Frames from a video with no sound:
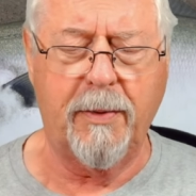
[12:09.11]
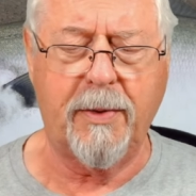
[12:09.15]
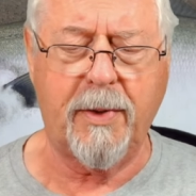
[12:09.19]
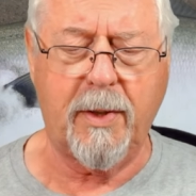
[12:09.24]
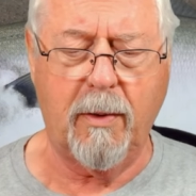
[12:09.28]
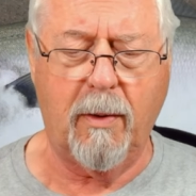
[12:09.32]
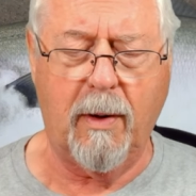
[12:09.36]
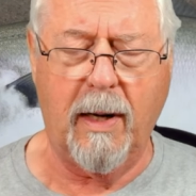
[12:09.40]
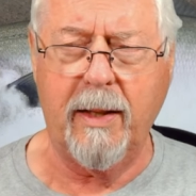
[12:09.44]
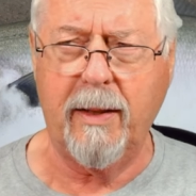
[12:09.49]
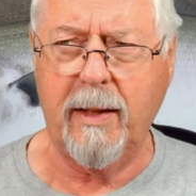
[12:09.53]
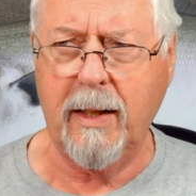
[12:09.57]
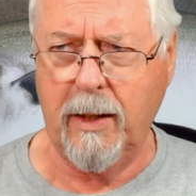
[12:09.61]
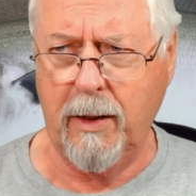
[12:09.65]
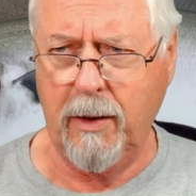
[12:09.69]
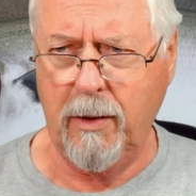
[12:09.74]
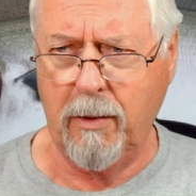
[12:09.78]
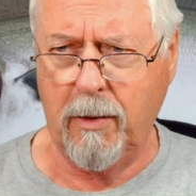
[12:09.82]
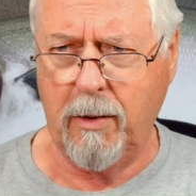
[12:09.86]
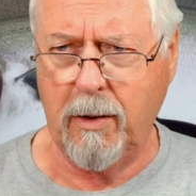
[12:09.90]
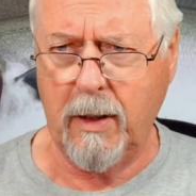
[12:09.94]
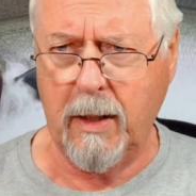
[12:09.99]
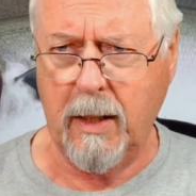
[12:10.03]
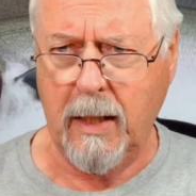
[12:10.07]
So I think you
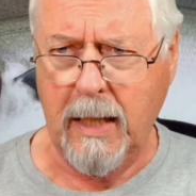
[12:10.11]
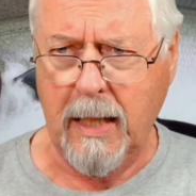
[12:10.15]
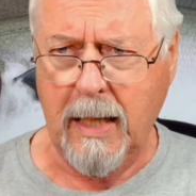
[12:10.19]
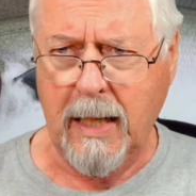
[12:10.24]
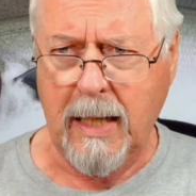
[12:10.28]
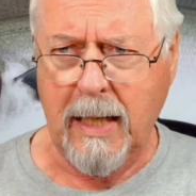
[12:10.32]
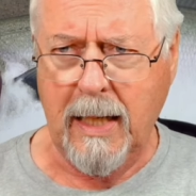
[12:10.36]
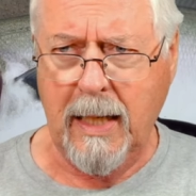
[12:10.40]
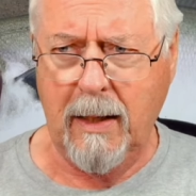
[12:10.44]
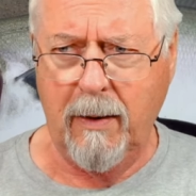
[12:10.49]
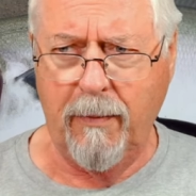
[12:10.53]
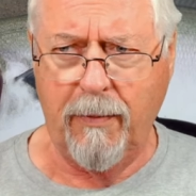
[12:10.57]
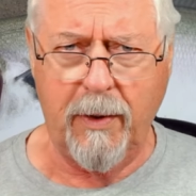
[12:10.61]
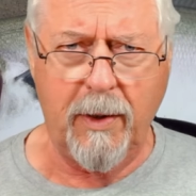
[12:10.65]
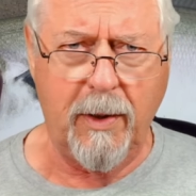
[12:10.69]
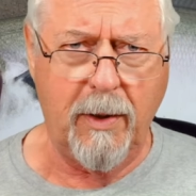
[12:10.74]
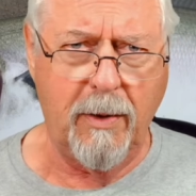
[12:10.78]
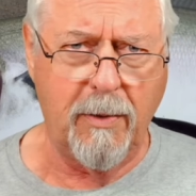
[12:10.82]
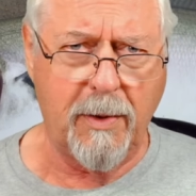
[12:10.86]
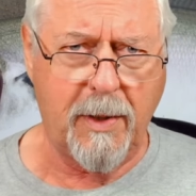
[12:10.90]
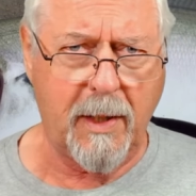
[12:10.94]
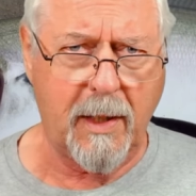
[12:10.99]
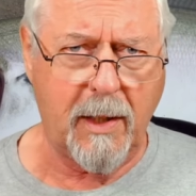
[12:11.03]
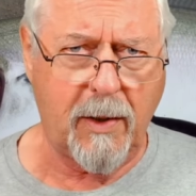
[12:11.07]
could even
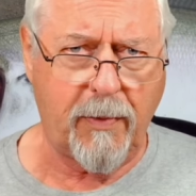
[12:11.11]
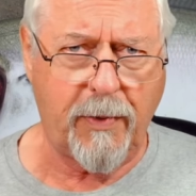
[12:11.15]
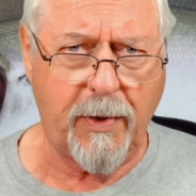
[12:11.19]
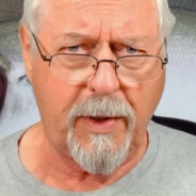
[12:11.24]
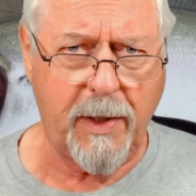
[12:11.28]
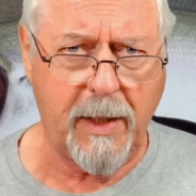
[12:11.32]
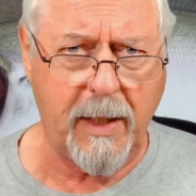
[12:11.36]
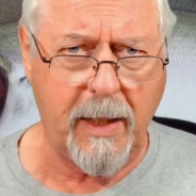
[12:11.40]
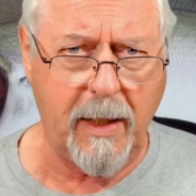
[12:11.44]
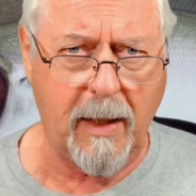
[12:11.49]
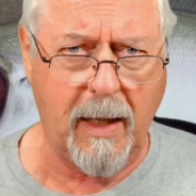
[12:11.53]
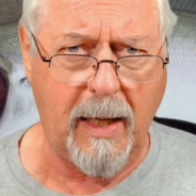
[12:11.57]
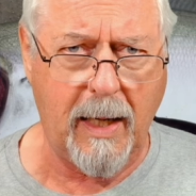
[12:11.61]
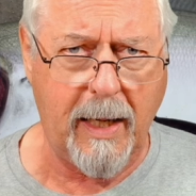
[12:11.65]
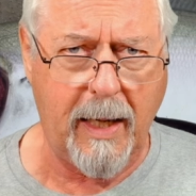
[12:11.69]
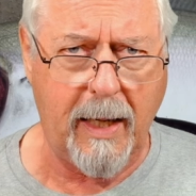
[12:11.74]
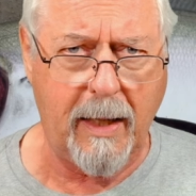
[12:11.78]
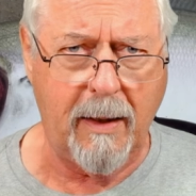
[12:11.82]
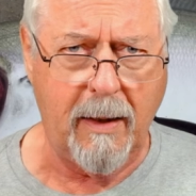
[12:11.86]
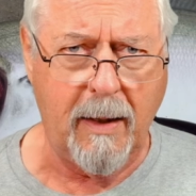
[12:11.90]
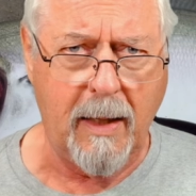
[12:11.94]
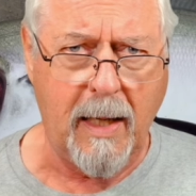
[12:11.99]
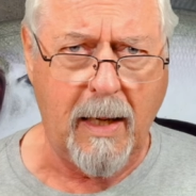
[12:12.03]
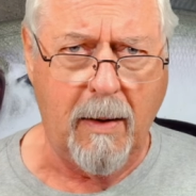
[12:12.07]
use this for
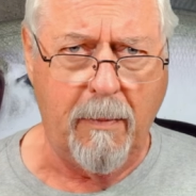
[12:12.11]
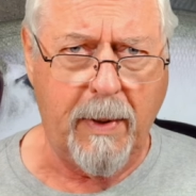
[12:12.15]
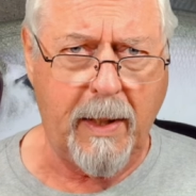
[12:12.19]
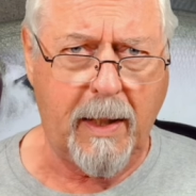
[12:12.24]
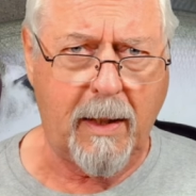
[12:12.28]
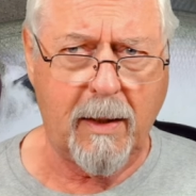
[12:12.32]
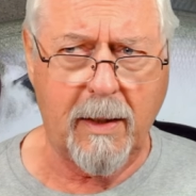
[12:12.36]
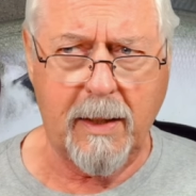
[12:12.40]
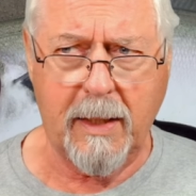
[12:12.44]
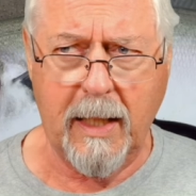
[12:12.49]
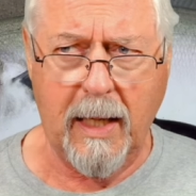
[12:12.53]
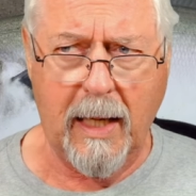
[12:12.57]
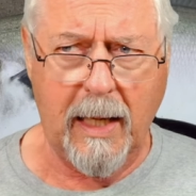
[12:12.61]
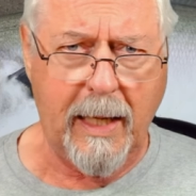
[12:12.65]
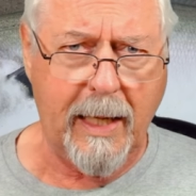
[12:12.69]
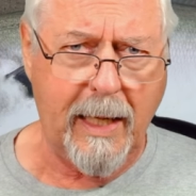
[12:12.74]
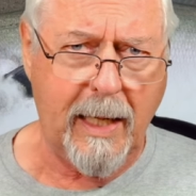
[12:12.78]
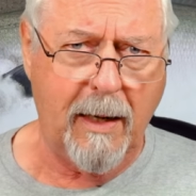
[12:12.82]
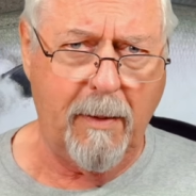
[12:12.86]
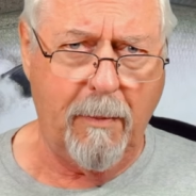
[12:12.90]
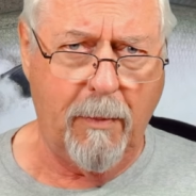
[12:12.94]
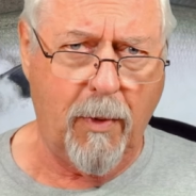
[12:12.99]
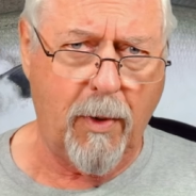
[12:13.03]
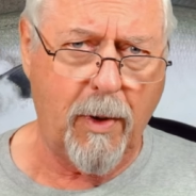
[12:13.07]
steelhead because they'll hit
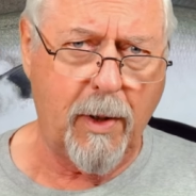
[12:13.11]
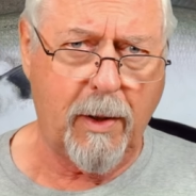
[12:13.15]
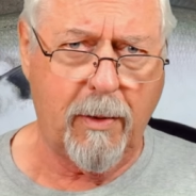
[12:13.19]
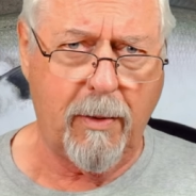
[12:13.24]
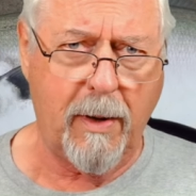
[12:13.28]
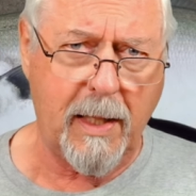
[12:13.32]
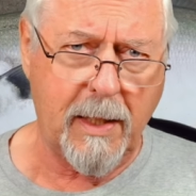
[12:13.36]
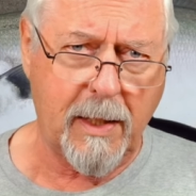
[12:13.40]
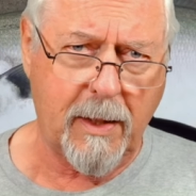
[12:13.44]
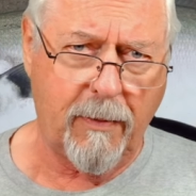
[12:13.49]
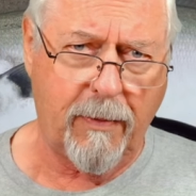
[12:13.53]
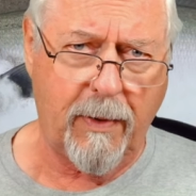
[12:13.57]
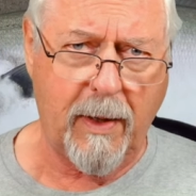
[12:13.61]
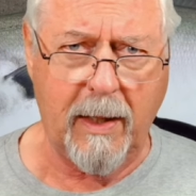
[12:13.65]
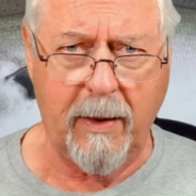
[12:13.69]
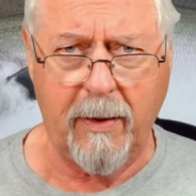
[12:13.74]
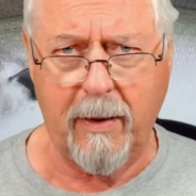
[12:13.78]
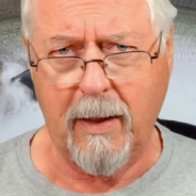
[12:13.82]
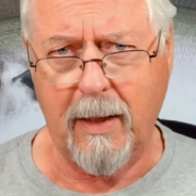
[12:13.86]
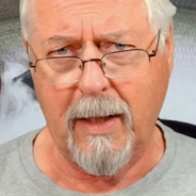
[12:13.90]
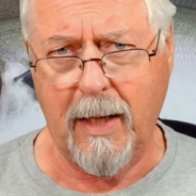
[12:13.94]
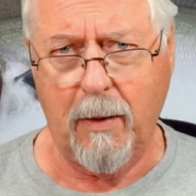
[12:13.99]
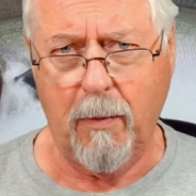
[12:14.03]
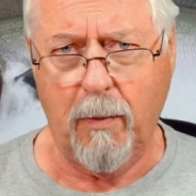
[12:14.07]
it more aggressively
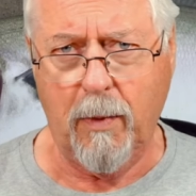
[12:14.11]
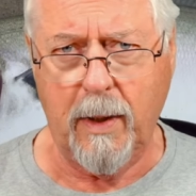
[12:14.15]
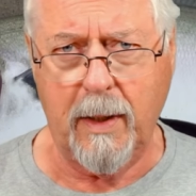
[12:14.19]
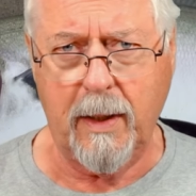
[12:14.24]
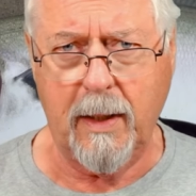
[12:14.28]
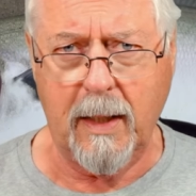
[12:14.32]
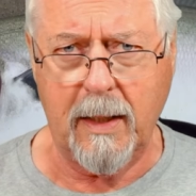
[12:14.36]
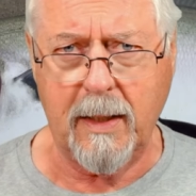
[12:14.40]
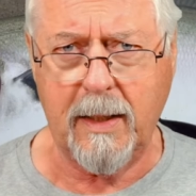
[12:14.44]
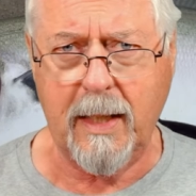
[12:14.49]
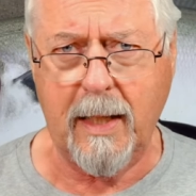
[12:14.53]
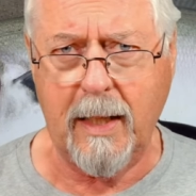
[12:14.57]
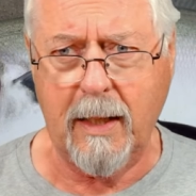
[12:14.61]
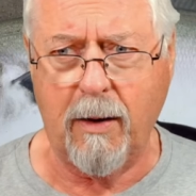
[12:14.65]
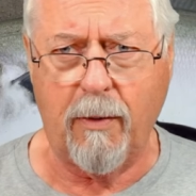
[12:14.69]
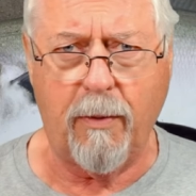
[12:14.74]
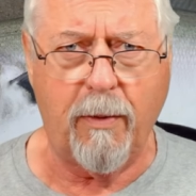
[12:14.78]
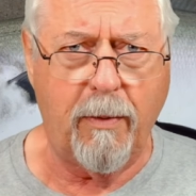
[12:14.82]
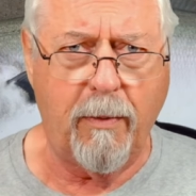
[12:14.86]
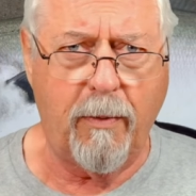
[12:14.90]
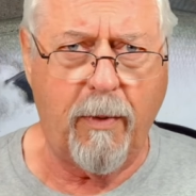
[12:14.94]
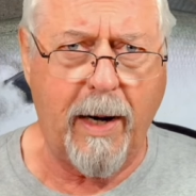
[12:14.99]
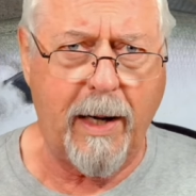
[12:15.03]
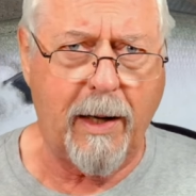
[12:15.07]
than they would, say, a
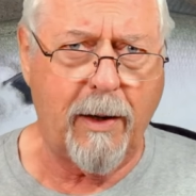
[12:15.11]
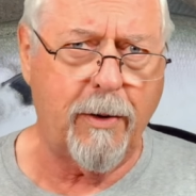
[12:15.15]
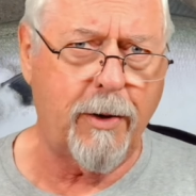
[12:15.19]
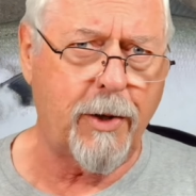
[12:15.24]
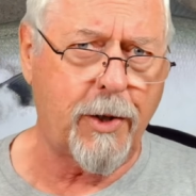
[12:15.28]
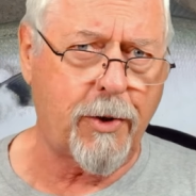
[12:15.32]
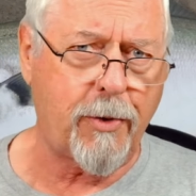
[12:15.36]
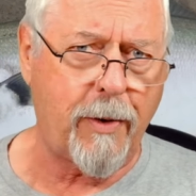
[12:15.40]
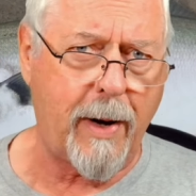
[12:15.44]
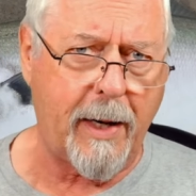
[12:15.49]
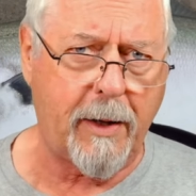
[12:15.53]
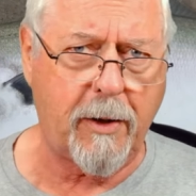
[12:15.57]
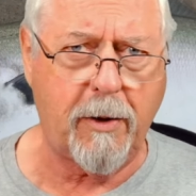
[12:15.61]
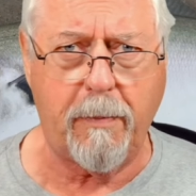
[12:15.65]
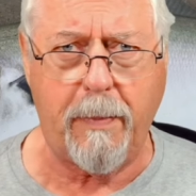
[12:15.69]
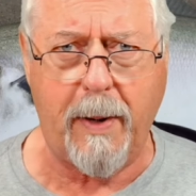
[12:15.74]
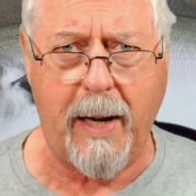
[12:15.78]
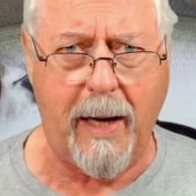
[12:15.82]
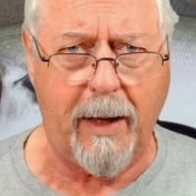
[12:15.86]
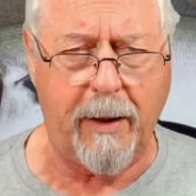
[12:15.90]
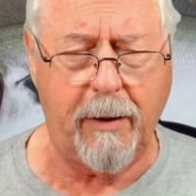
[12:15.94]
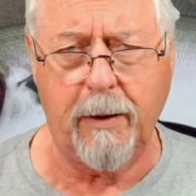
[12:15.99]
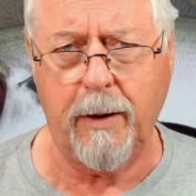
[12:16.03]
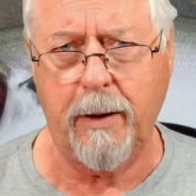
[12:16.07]
regular attractor
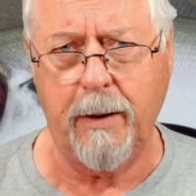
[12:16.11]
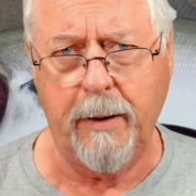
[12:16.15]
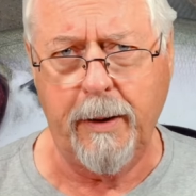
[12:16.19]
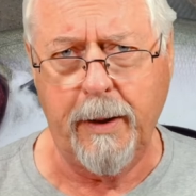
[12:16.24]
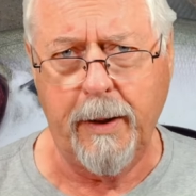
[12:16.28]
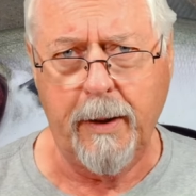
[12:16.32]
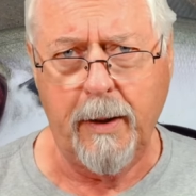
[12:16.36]
pattern,